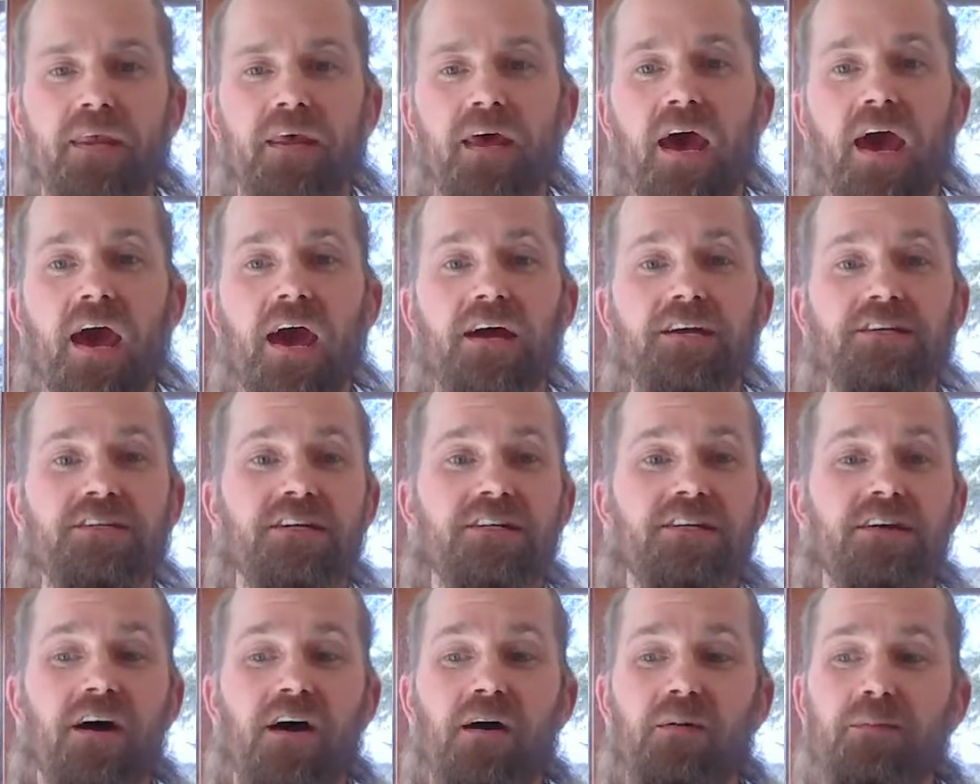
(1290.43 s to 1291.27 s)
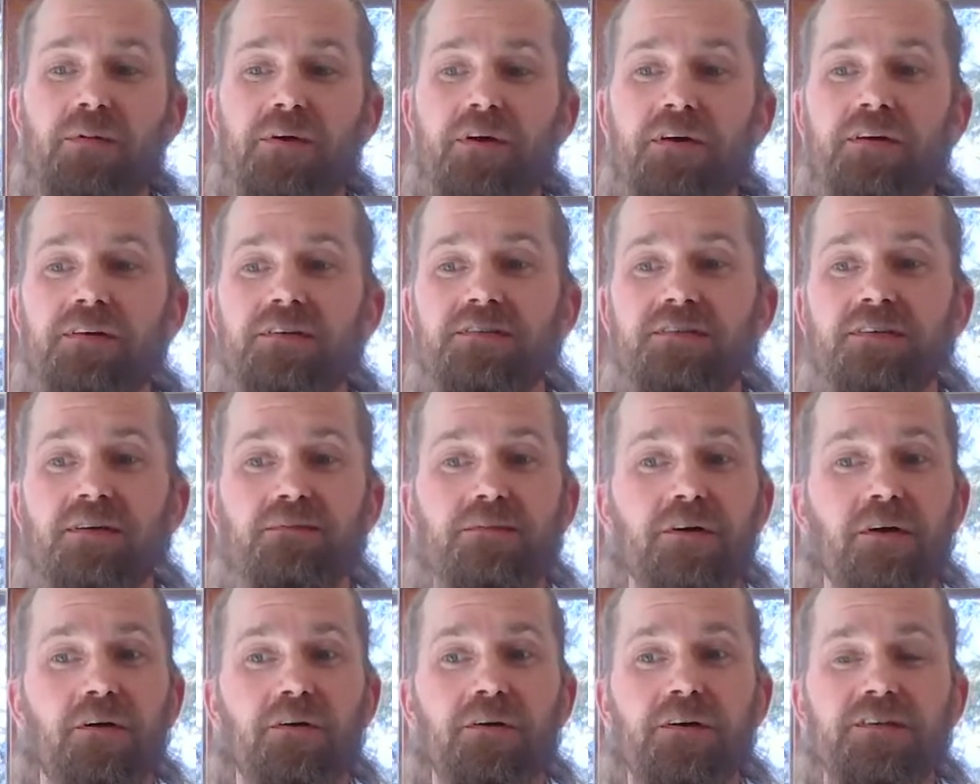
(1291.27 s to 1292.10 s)
Angie taught me some
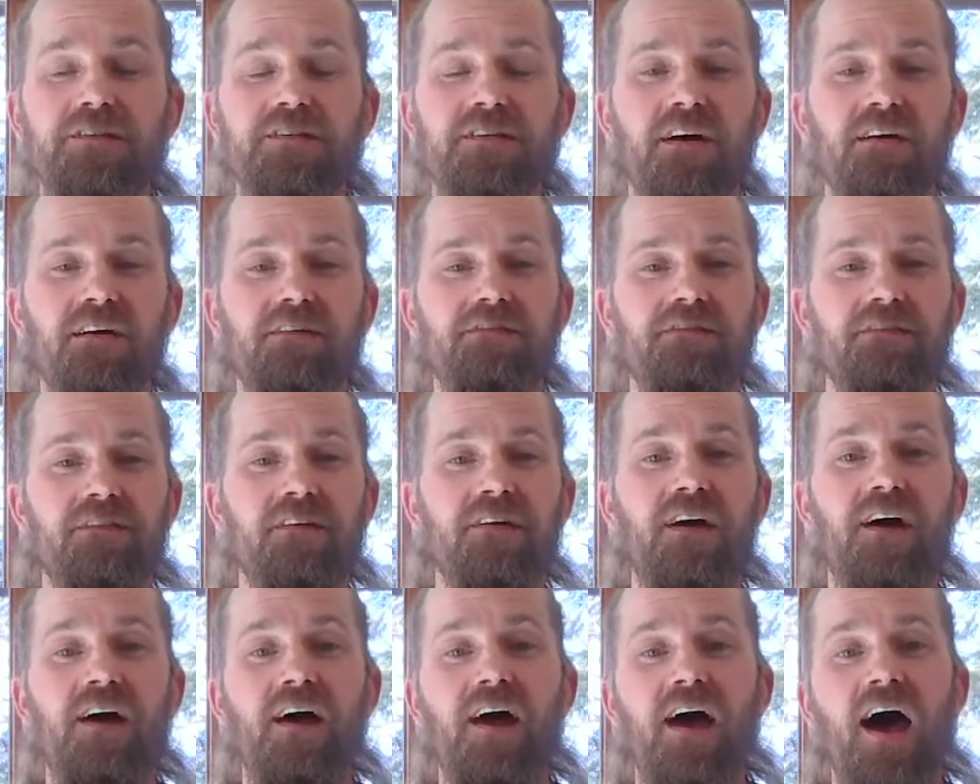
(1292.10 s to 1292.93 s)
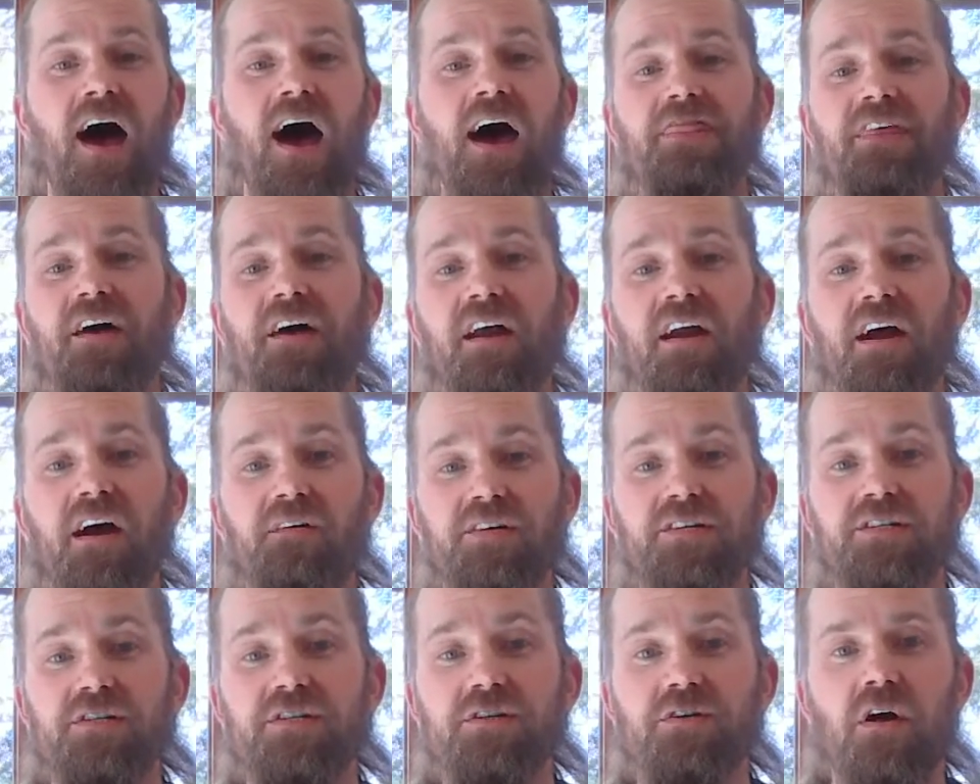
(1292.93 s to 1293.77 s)
yoga stuff, and I thought I
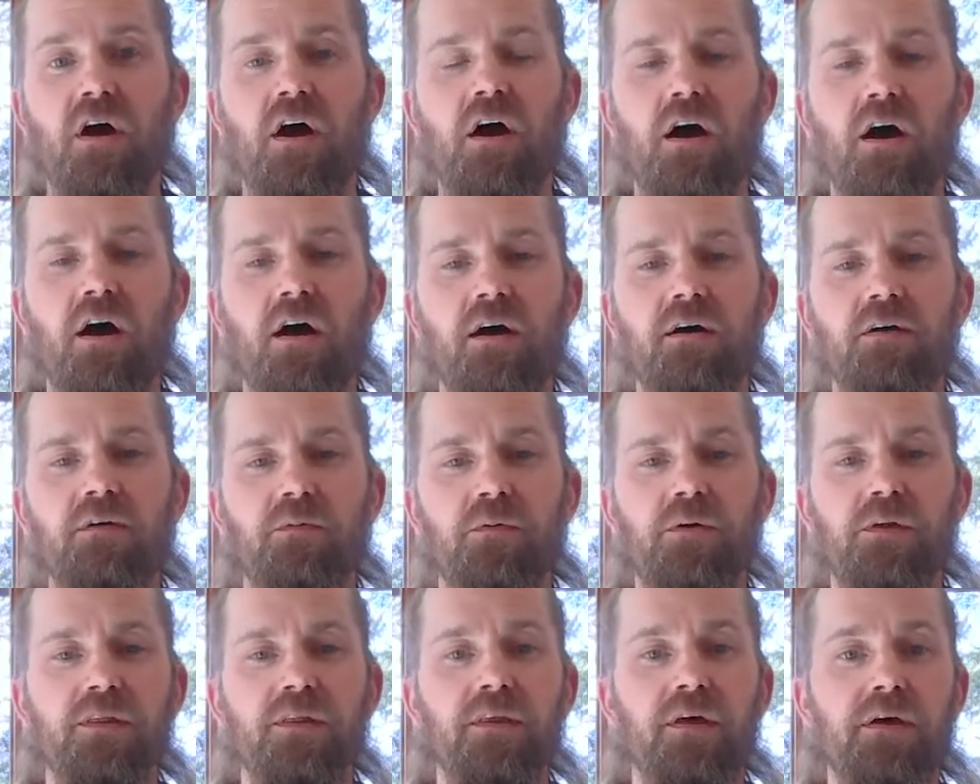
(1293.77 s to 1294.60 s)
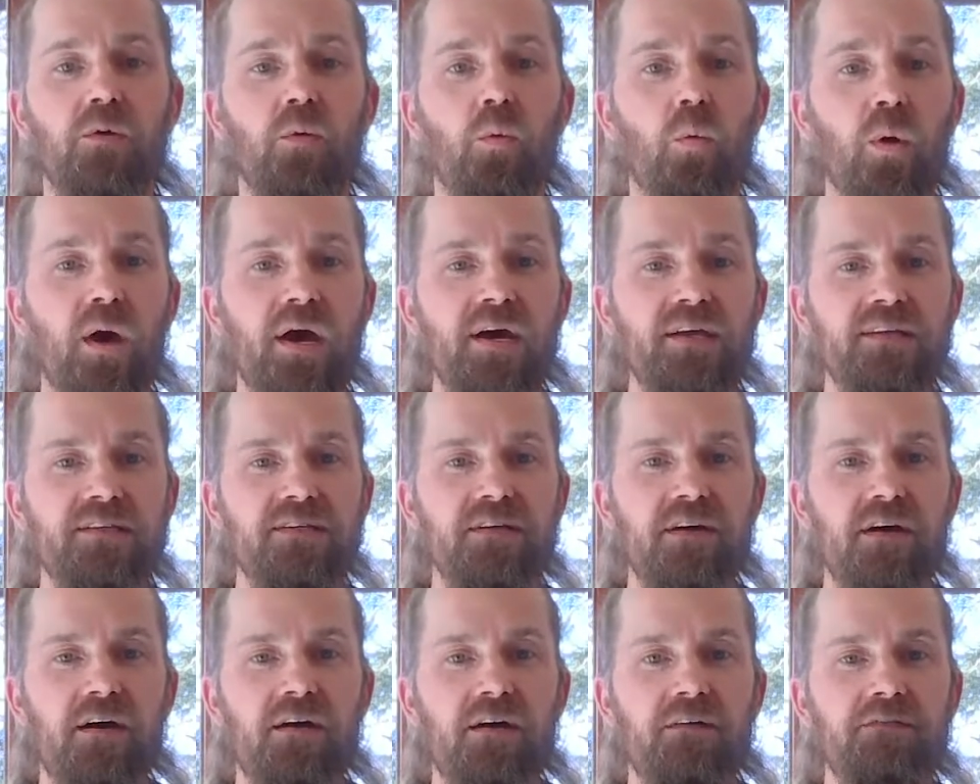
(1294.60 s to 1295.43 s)
was strong with weight
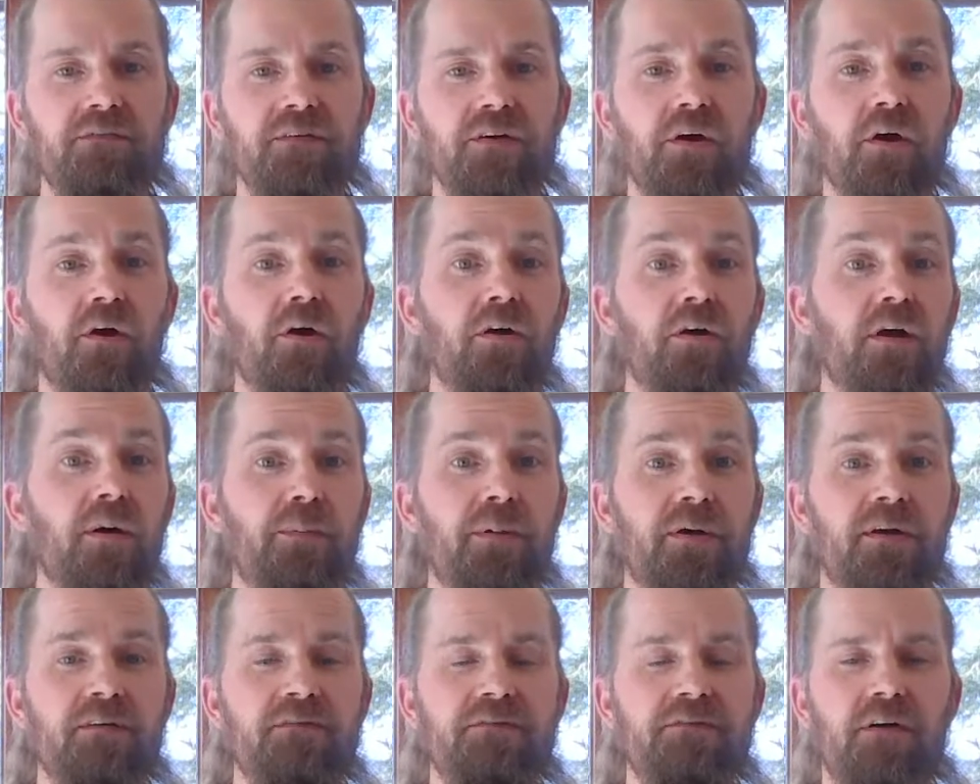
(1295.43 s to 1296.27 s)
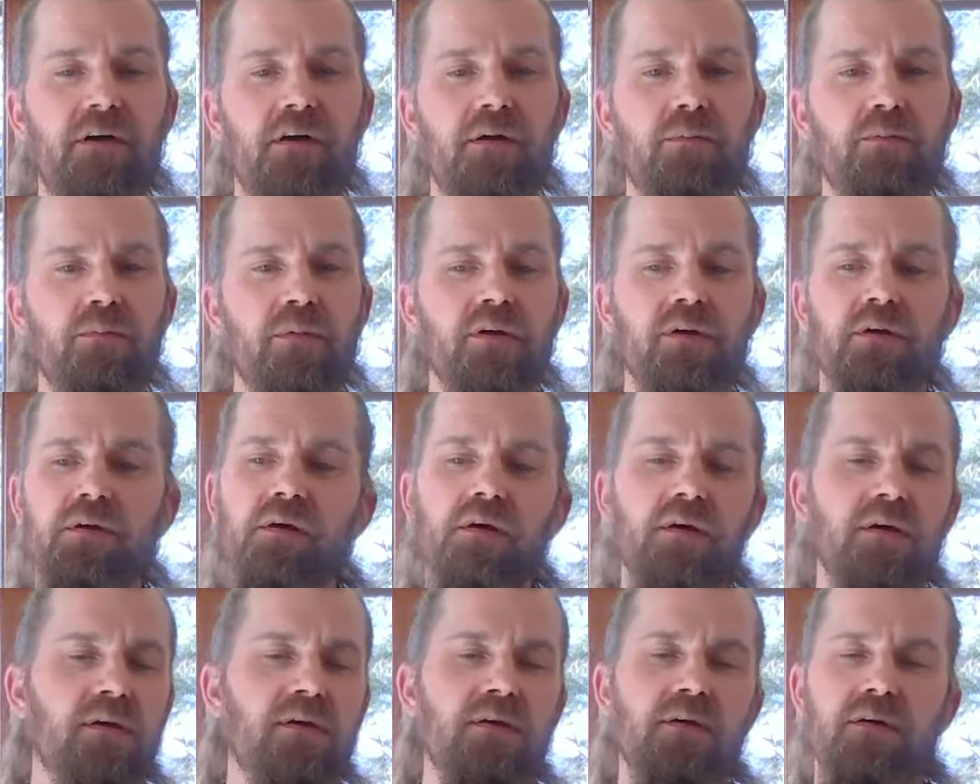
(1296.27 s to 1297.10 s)
stuff and growing up on a farm, but
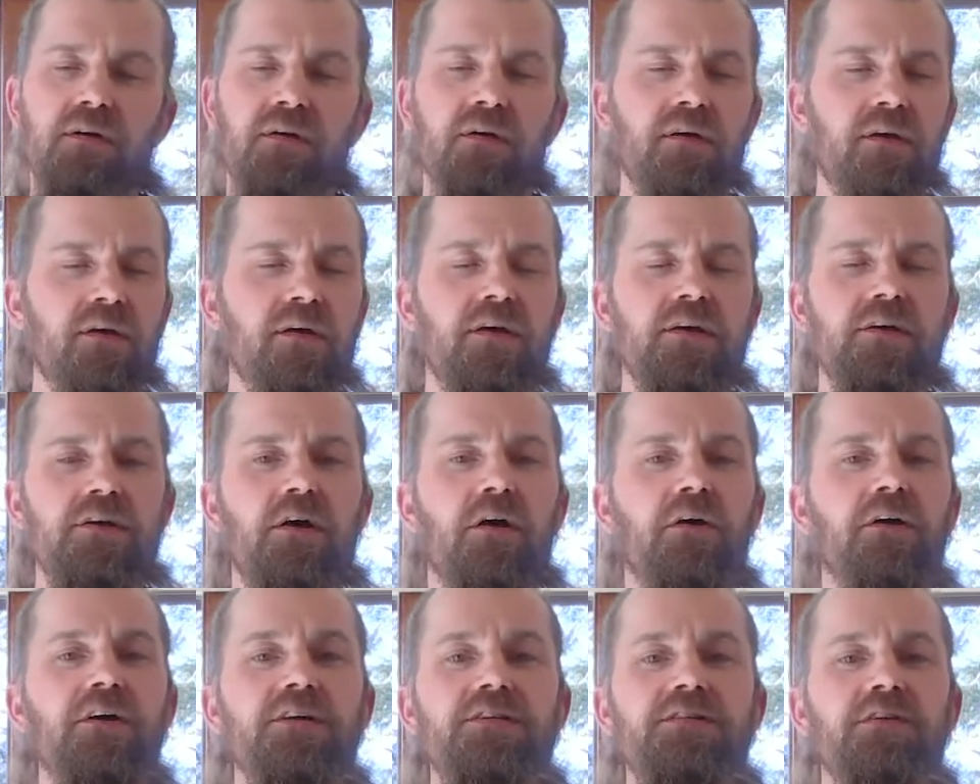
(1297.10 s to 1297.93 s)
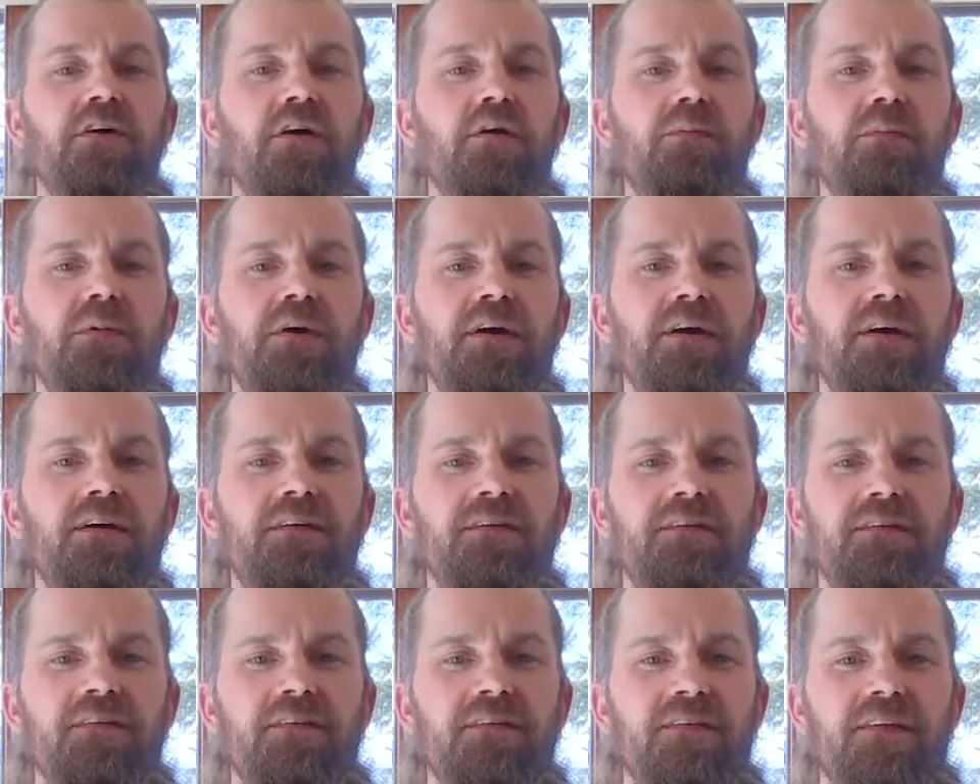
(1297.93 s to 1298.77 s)
yoga showed me
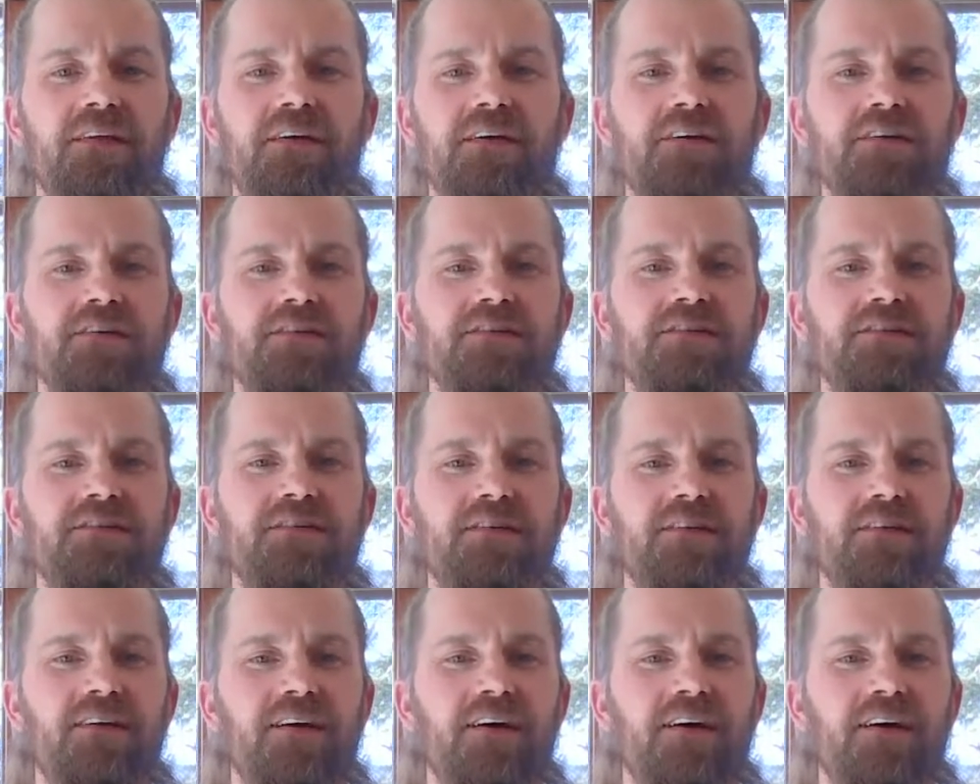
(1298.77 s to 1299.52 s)
there's